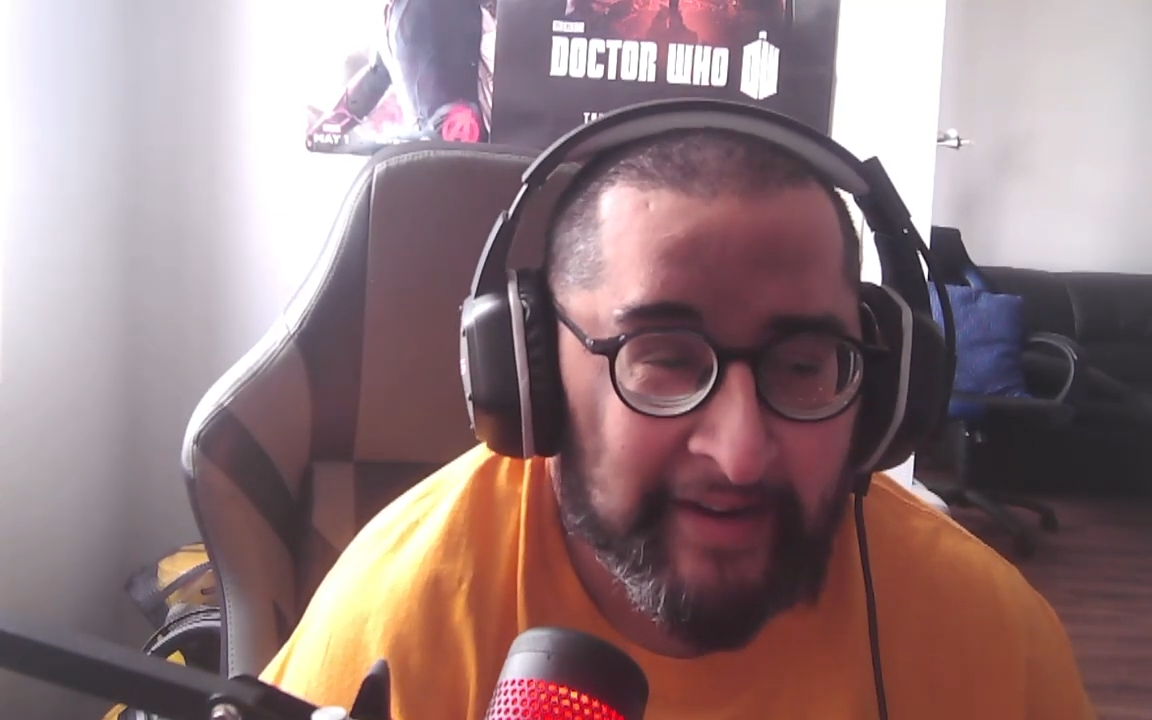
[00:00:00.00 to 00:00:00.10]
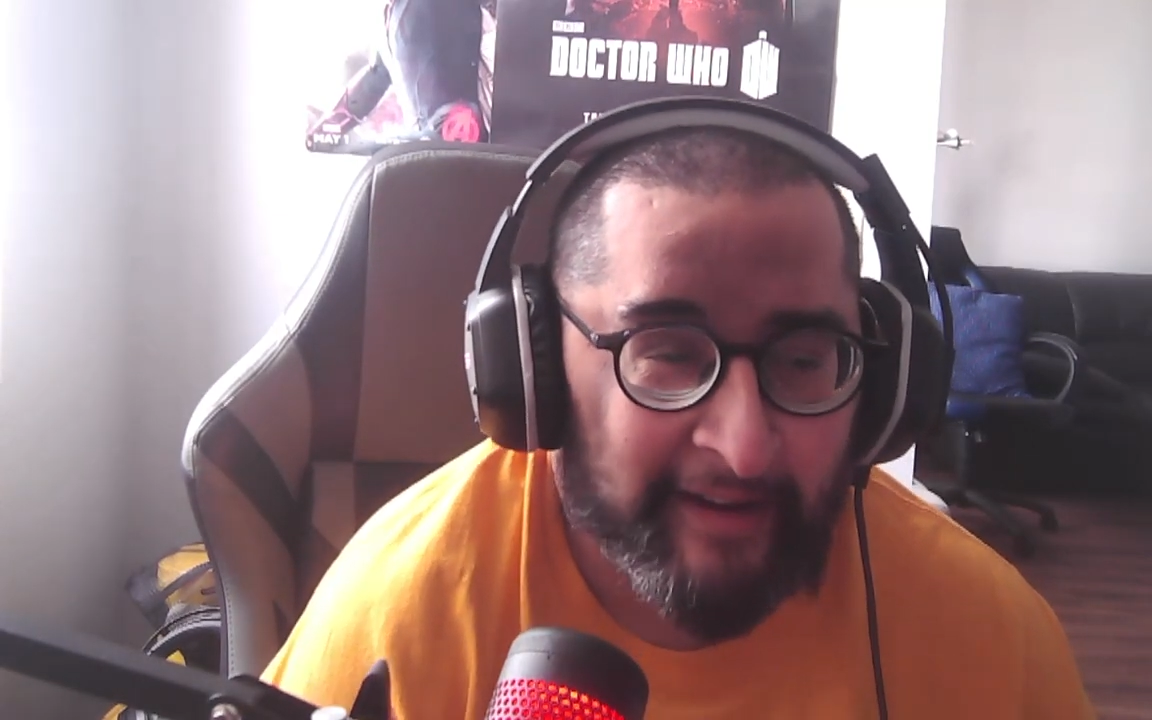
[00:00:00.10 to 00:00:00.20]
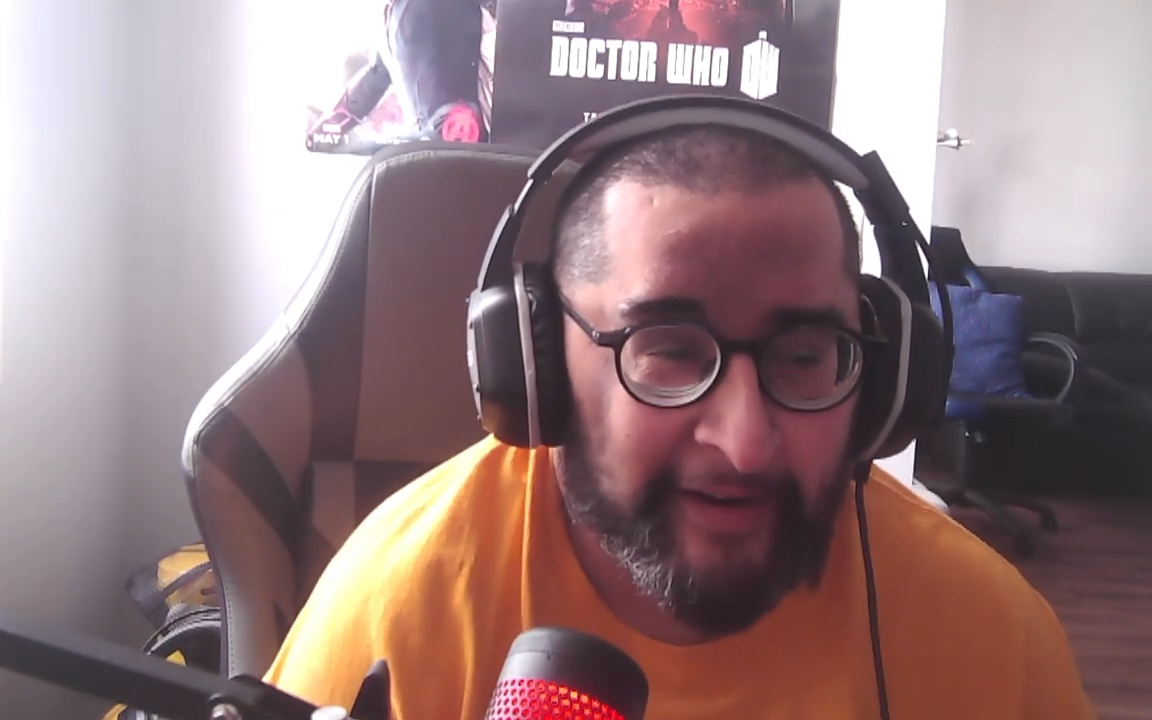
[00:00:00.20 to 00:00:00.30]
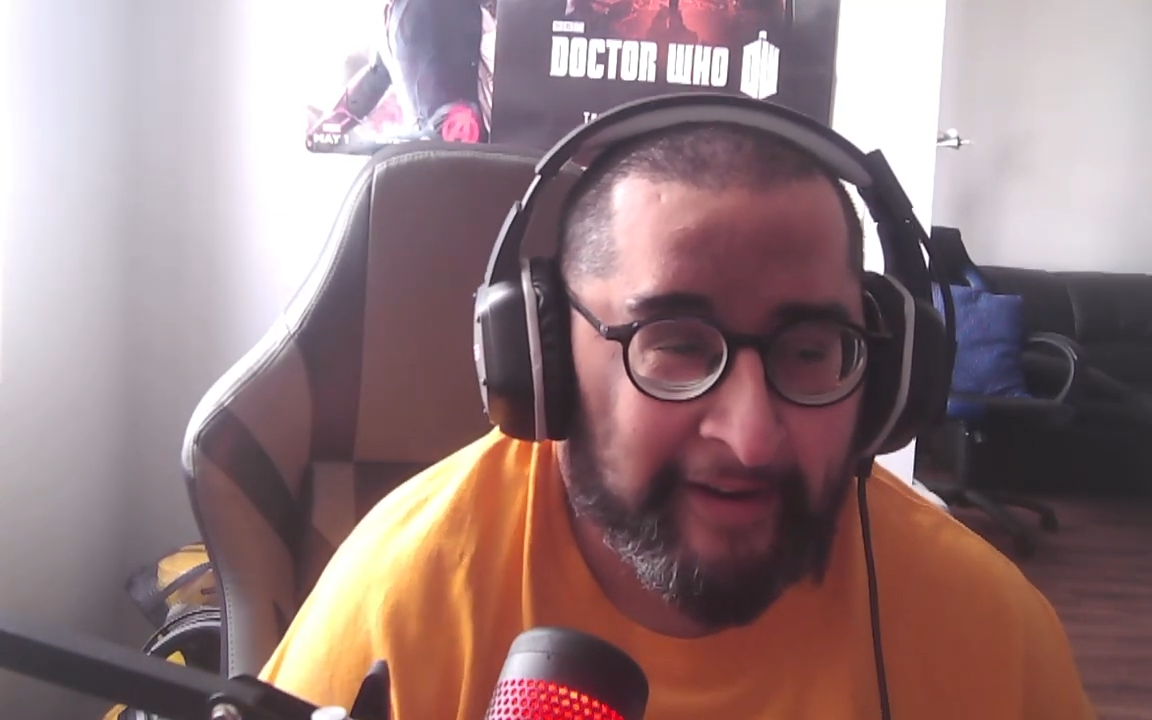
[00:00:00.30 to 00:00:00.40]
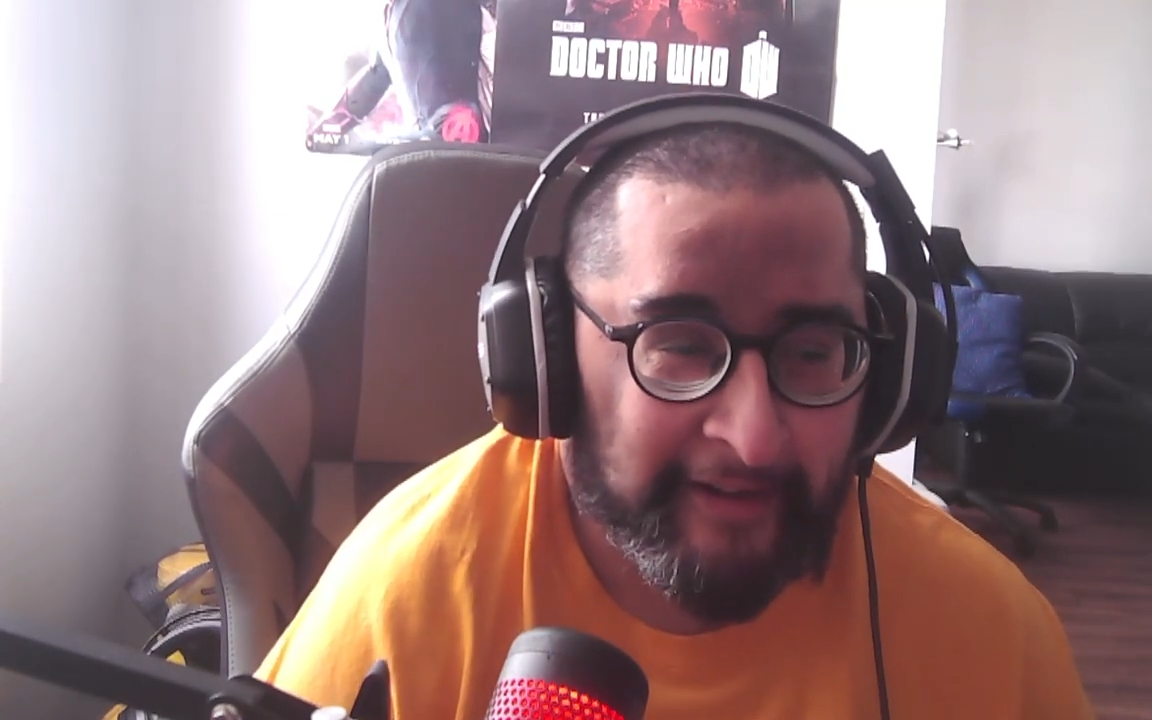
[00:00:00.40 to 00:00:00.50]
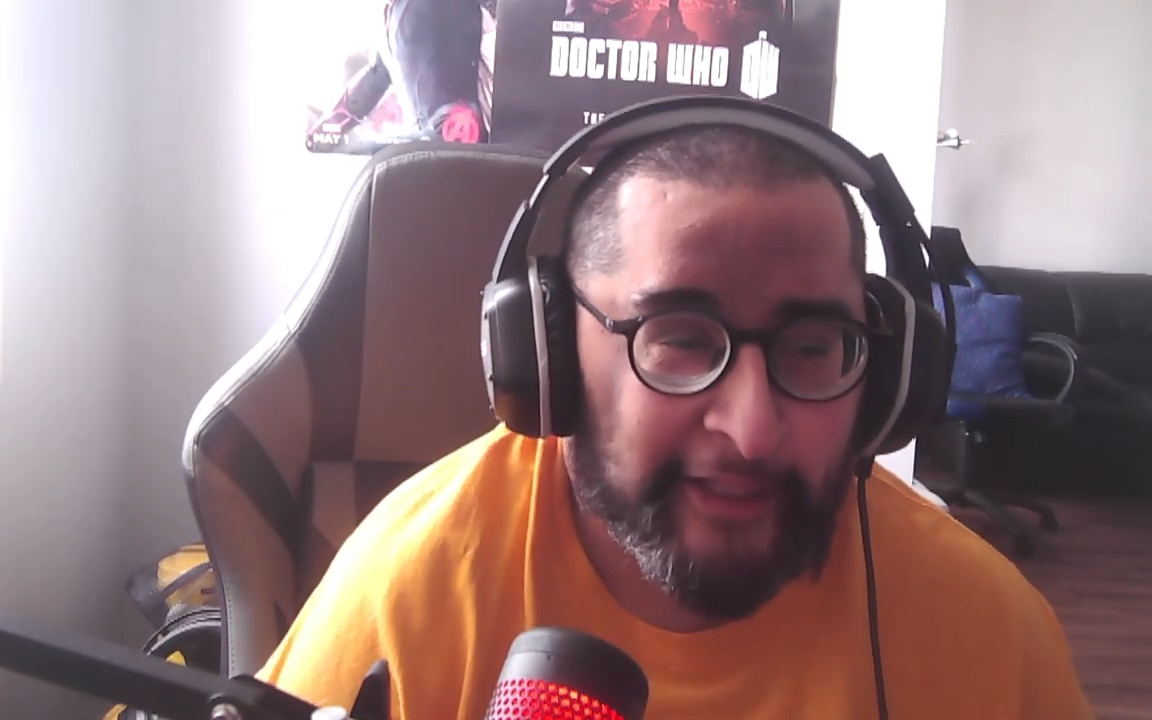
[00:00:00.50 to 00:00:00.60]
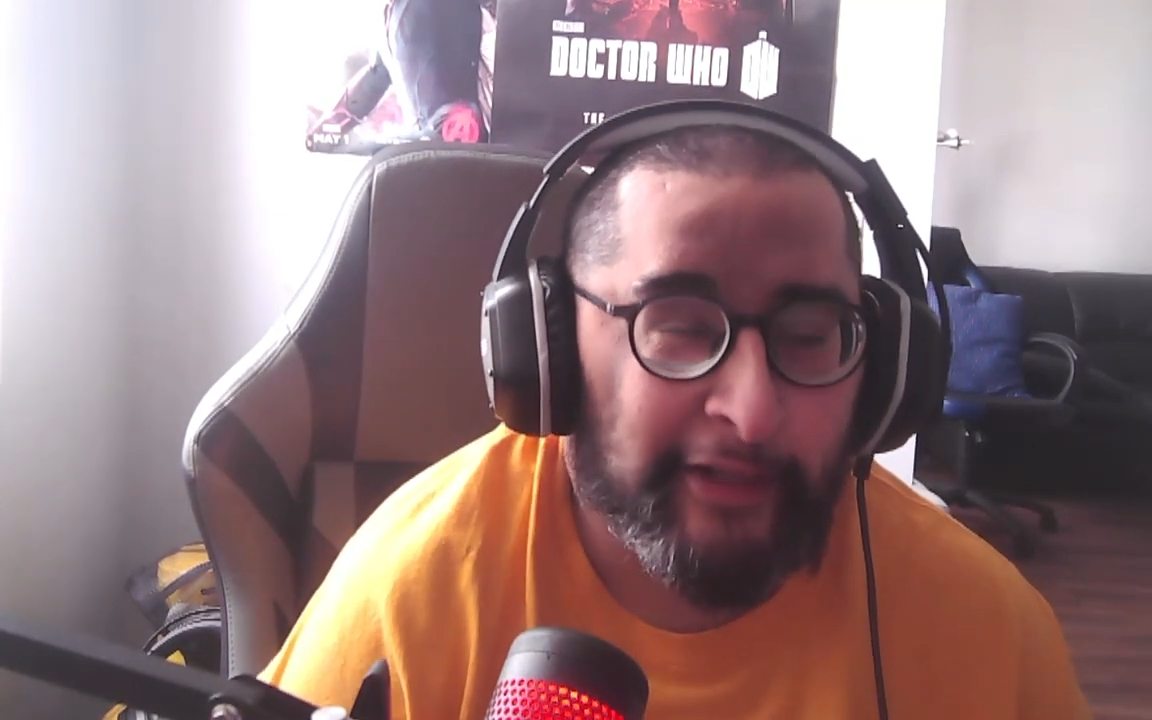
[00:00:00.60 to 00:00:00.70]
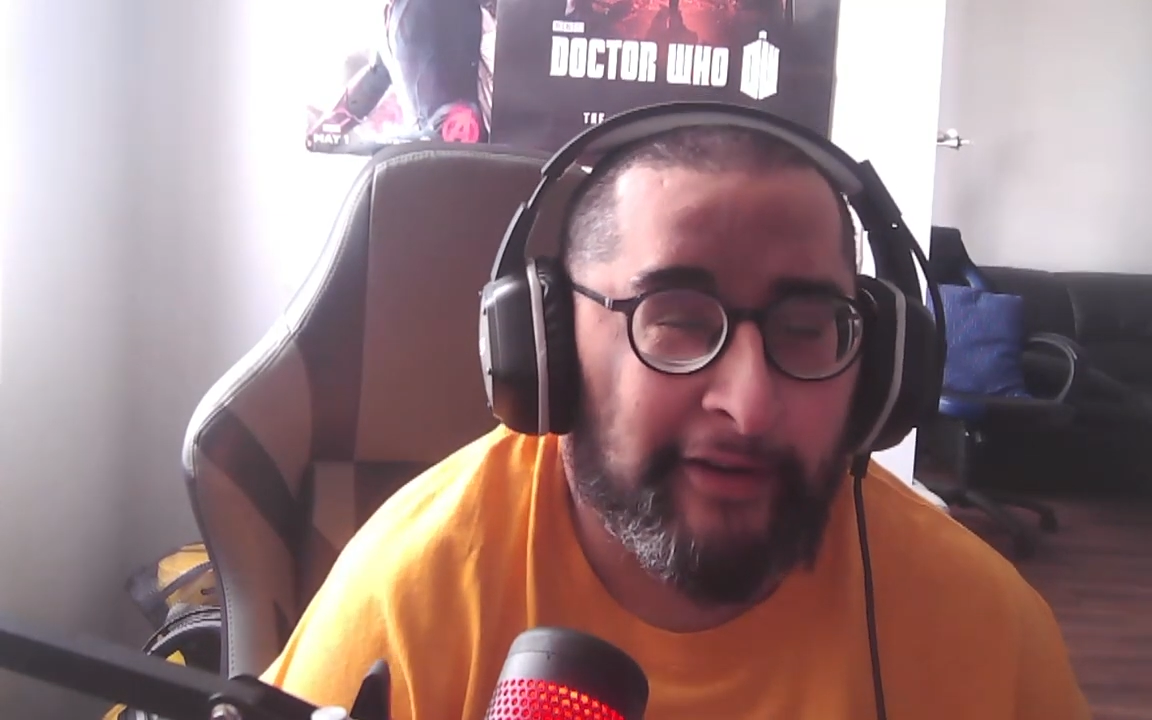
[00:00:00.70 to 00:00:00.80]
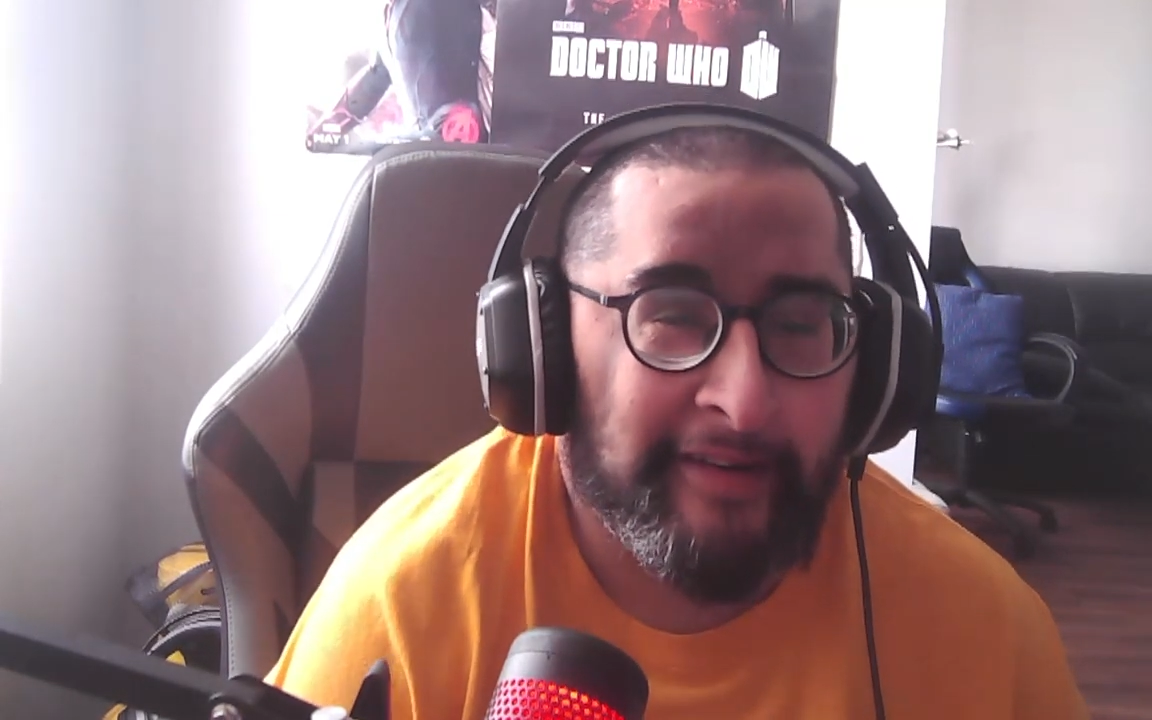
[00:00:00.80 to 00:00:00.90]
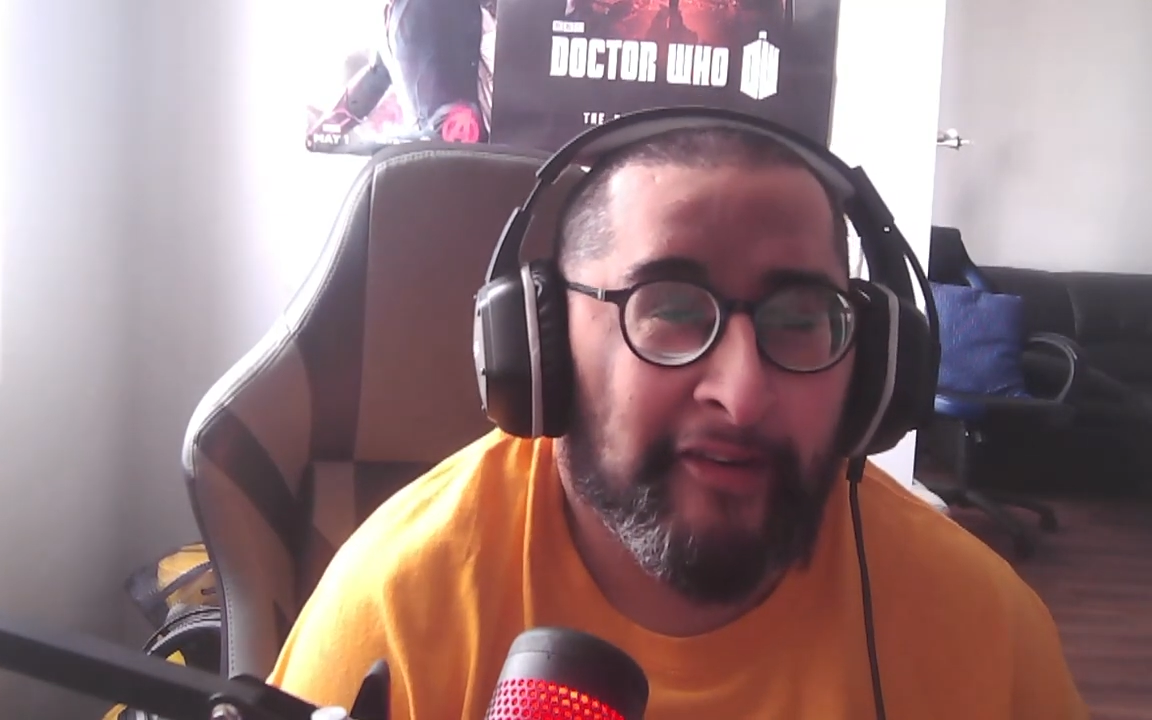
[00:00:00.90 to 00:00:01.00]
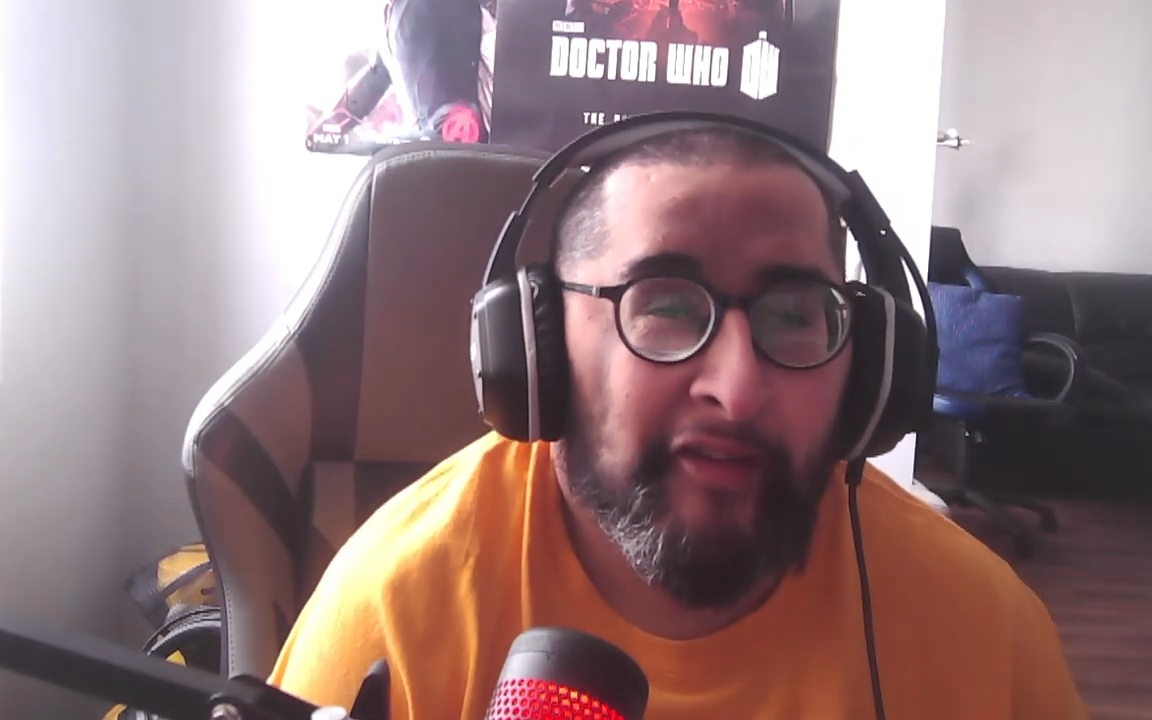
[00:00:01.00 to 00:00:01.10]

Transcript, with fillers: they look at each other.